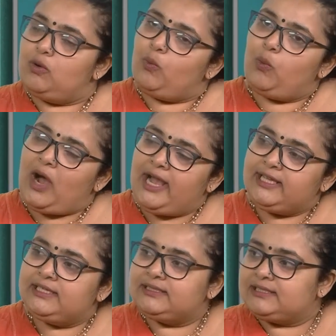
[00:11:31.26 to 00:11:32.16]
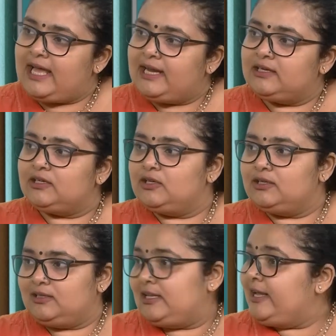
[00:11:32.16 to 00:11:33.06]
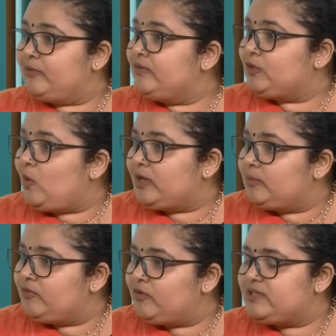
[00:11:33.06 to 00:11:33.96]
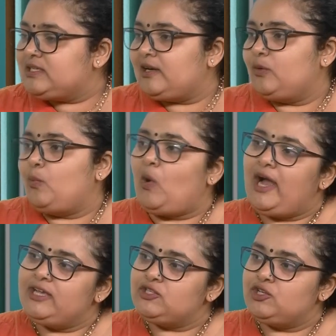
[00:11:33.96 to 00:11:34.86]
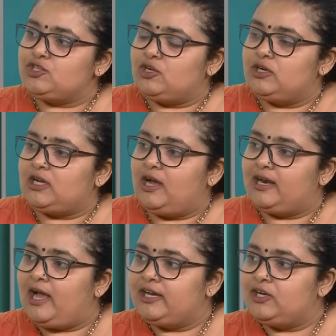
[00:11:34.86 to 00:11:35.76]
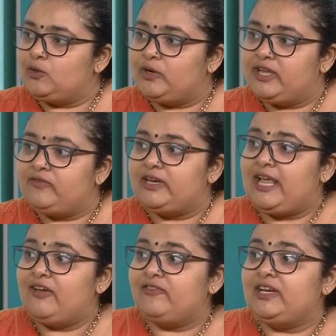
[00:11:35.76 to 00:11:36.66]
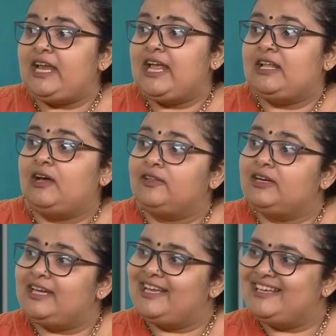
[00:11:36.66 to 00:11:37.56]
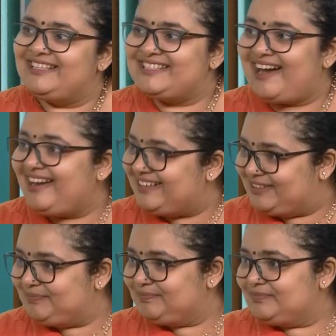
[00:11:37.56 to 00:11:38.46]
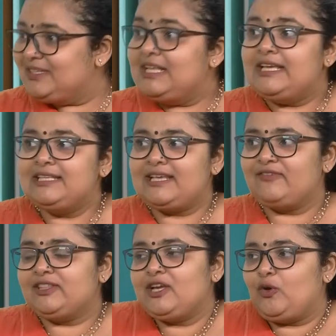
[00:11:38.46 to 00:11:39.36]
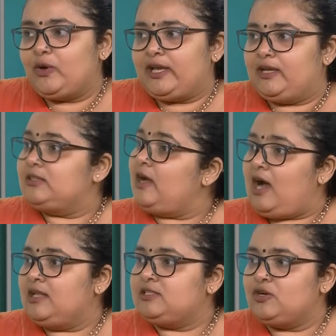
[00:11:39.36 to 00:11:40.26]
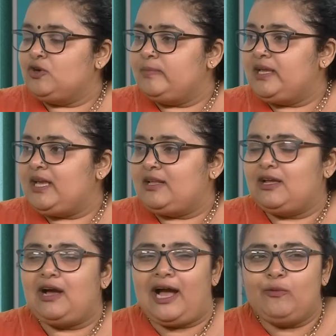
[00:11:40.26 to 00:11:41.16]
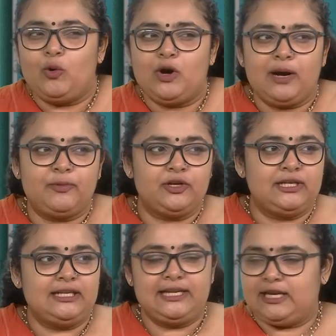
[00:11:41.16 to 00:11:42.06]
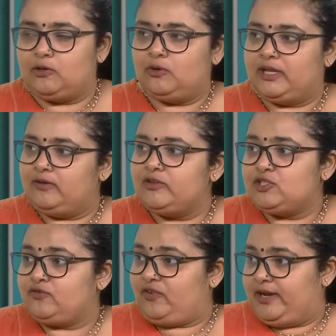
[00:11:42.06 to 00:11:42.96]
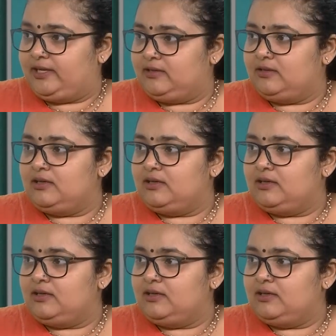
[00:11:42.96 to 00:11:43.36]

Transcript: why is that, like we were talking before we started, why is your shirt unironed today when every other day it's ironed? Is everything okay? The answer could be, I woke up really late today, which is fine.